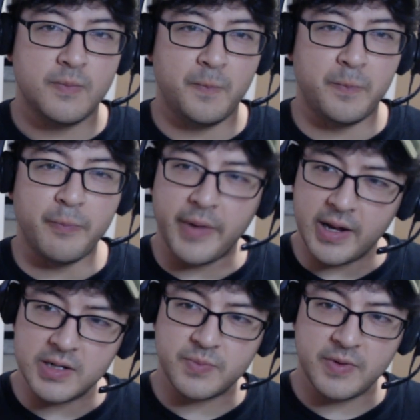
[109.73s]

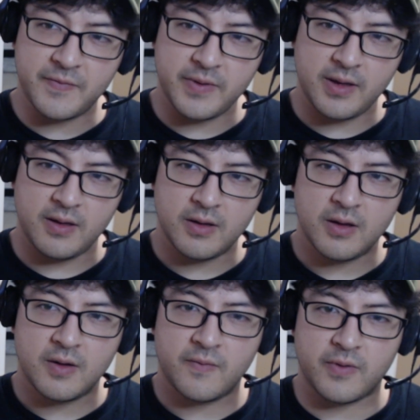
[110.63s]
management fee
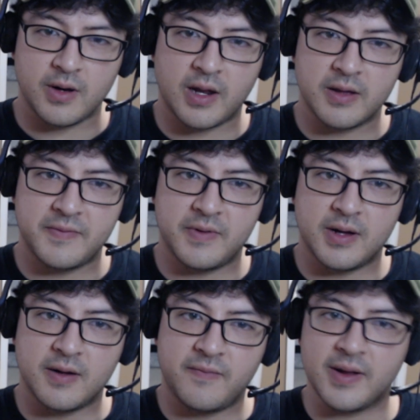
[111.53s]
for a lot
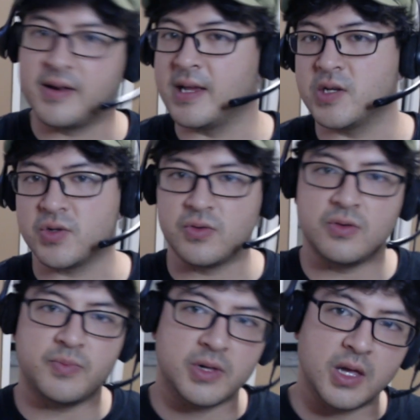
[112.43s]
of
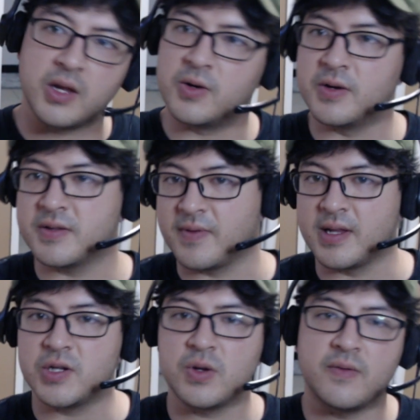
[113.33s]
financial planners,
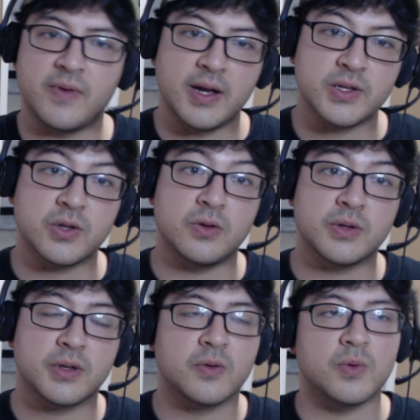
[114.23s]
financial
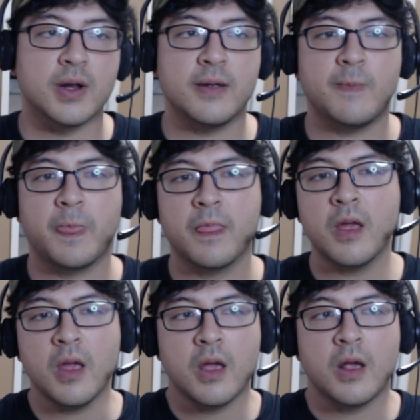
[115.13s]
advisors, right?
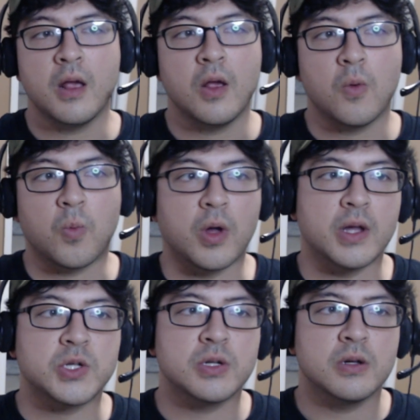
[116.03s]

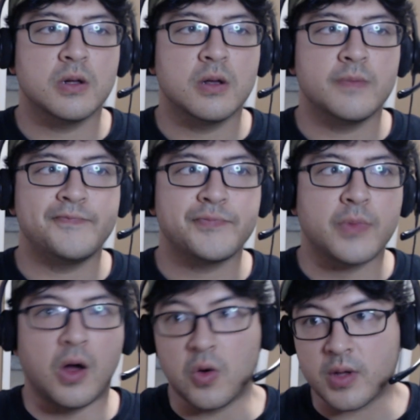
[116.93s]
Which
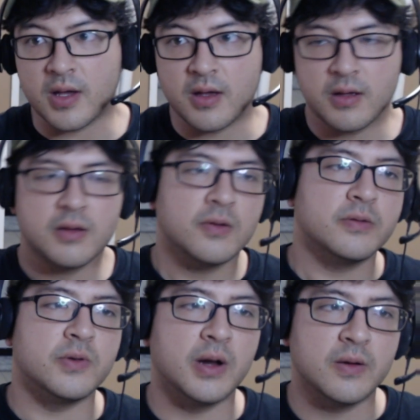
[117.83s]
okay,
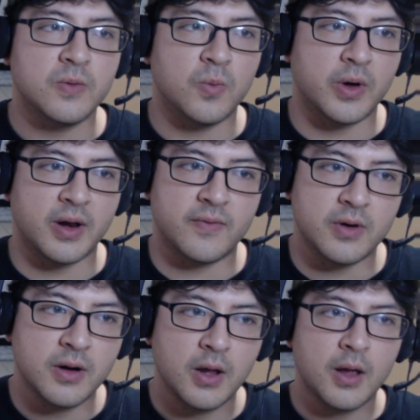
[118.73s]
right?
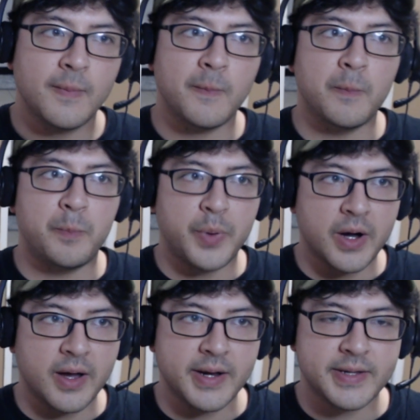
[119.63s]
Whatever.
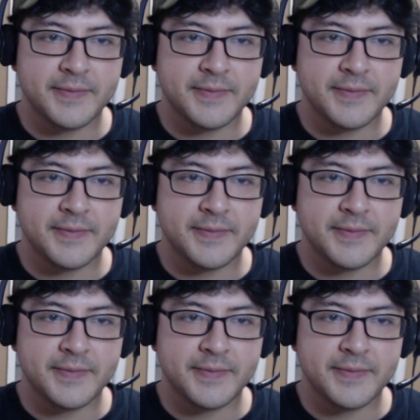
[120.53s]
But